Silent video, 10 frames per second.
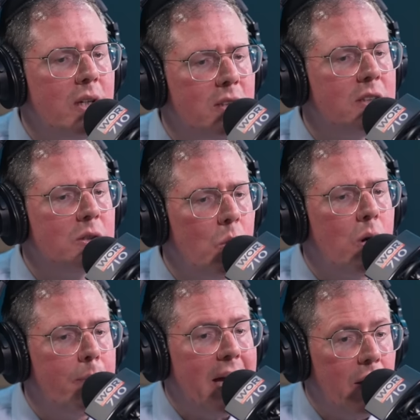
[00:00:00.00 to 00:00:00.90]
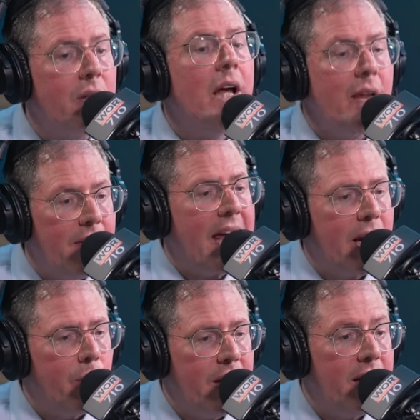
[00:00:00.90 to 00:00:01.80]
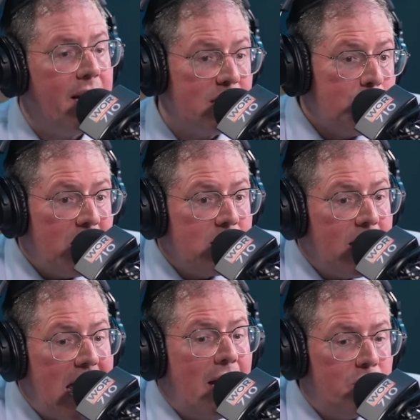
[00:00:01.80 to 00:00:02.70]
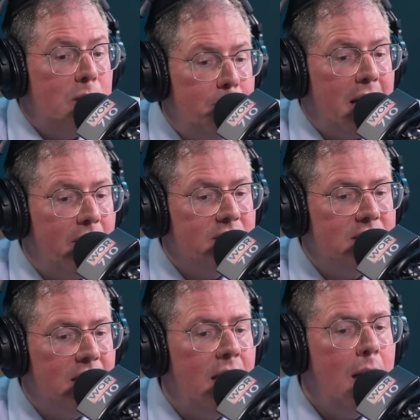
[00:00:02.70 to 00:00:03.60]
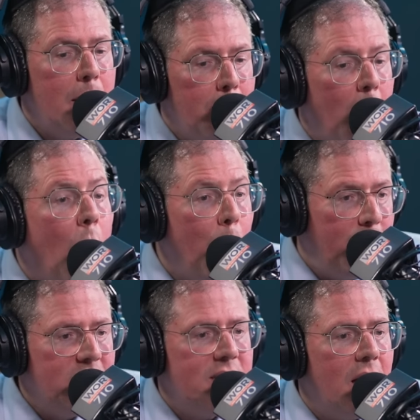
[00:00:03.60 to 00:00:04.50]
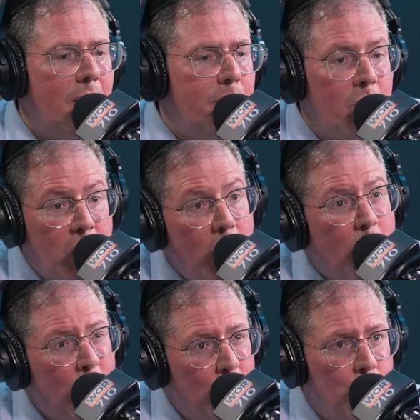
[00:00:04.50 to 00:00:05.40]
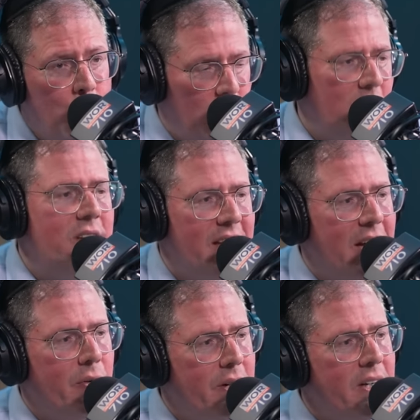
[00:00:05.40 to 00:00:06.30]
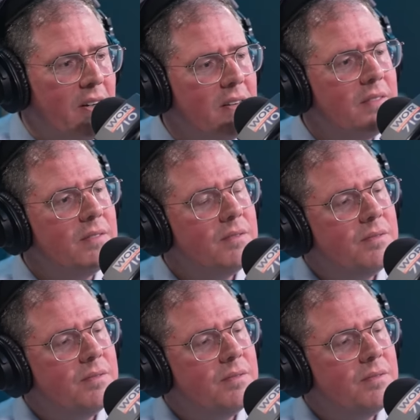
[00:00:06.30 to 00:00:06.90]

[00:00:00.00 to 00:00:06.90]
can just talk about that arena and especially how Gparency opens up a whole world to that arena. Hmm.